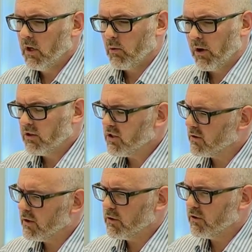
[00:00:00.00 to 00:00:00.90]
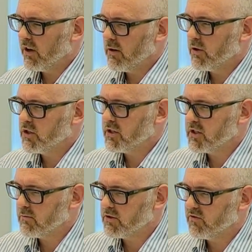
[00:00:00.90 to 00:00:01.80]
We also don't do very much in
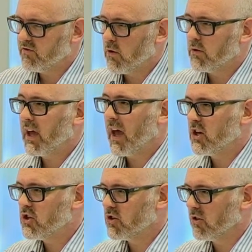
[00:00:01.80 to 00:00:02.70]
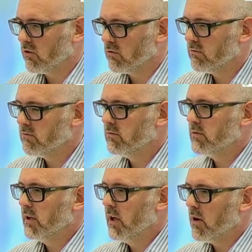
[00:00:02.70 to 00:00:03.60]
terms of vocational
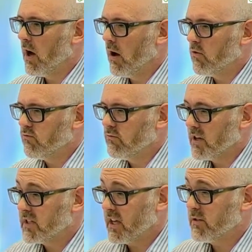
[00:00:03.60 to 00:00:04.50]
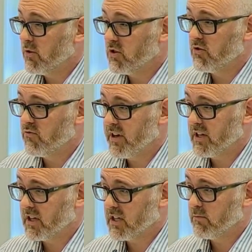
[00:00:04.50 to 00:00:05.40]
assessment and
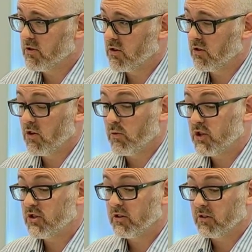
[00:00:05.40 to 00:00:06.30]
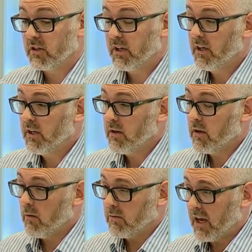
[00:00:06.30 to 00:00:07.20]
reassessment, although we should.
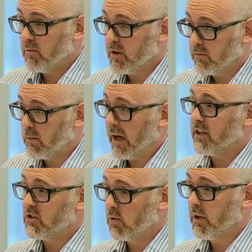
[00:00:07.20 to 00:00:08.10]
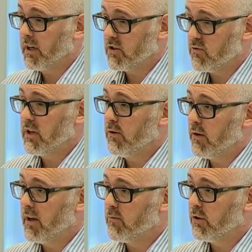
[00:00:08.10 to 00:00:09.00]
Getting people back into work is really,
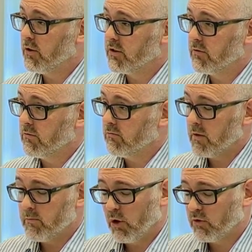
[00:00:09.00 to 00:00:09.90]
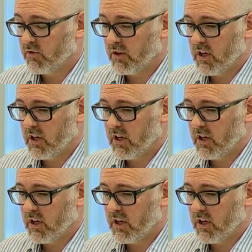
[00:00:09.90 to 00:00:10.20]
really important. Important for the